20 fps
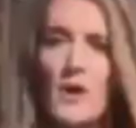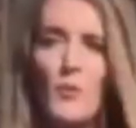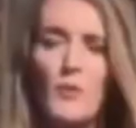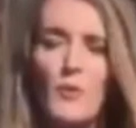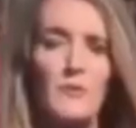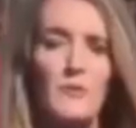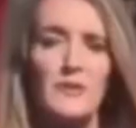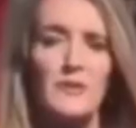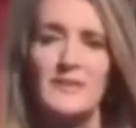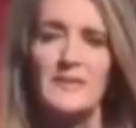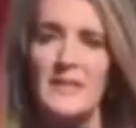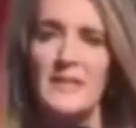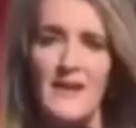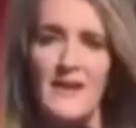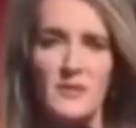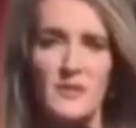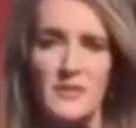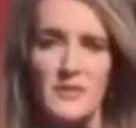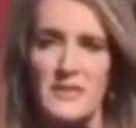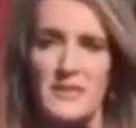will
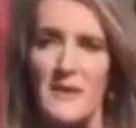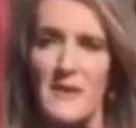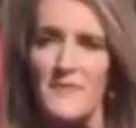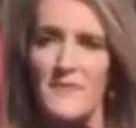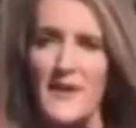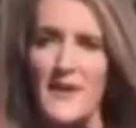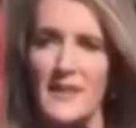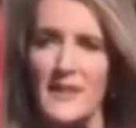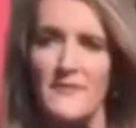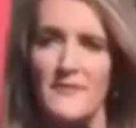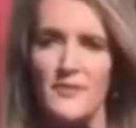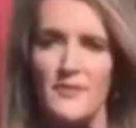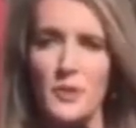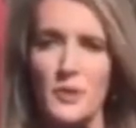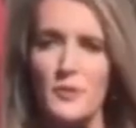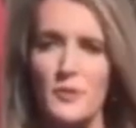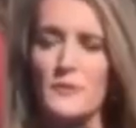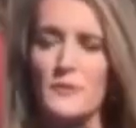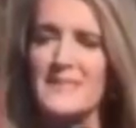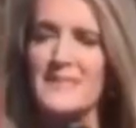never stop fighting for
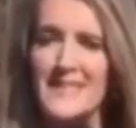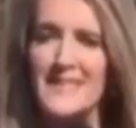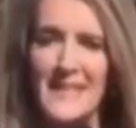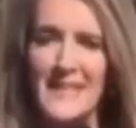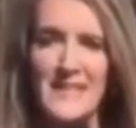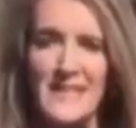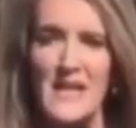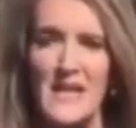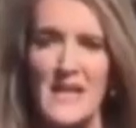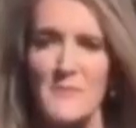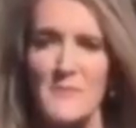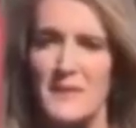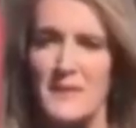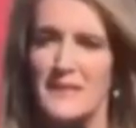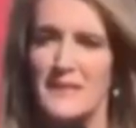you, standing up against the